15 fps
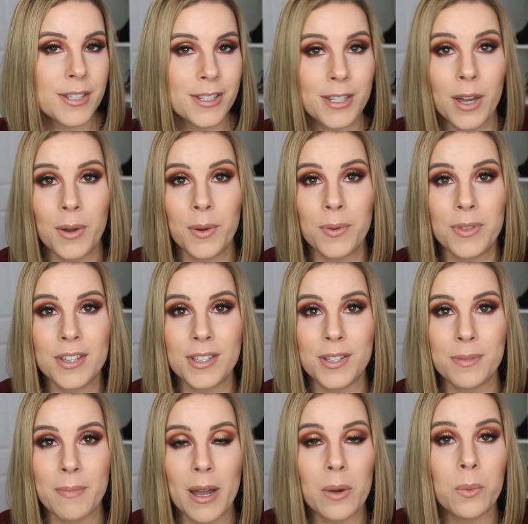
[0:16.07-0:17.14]
So
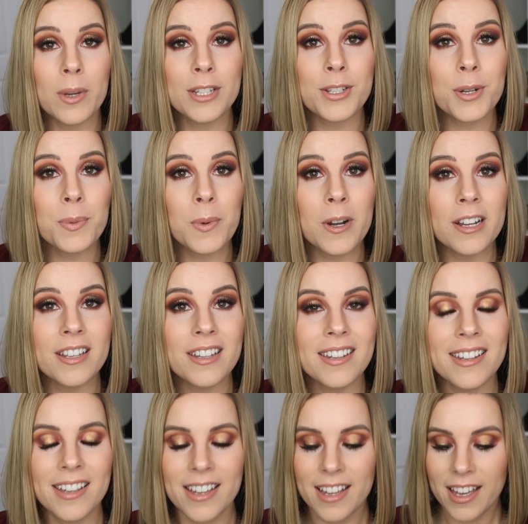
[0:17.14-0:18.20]
this is my winter
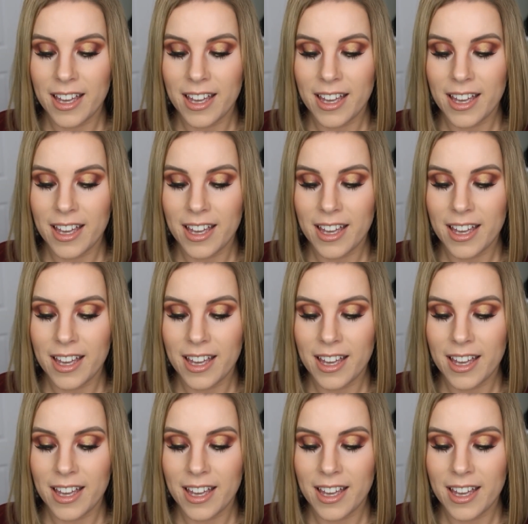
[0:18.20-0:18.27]
one.